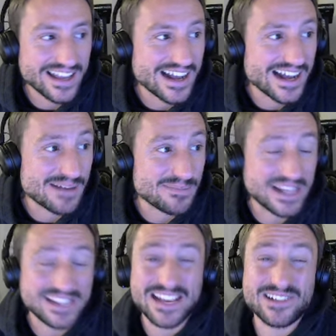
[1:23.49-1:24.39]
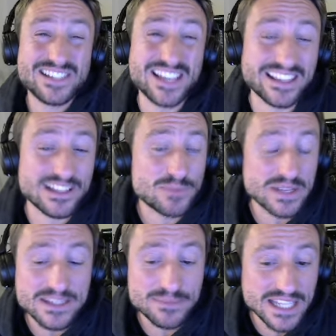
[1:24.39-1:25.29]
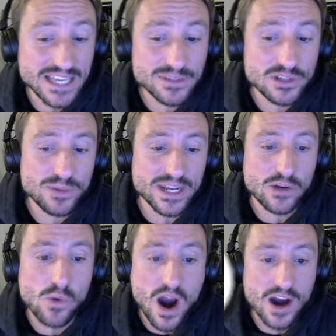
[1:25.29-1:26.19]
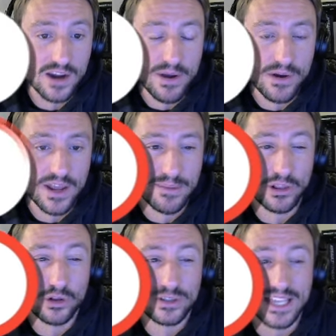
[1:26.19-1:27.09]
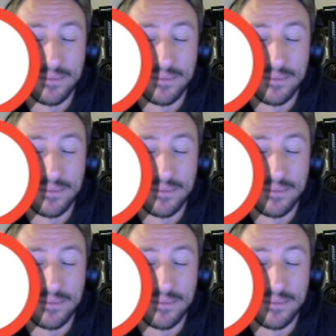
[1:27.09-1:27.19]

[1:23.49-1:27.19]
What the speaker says: And it sounds like there's been some teams who've been inquiring about him. It looks like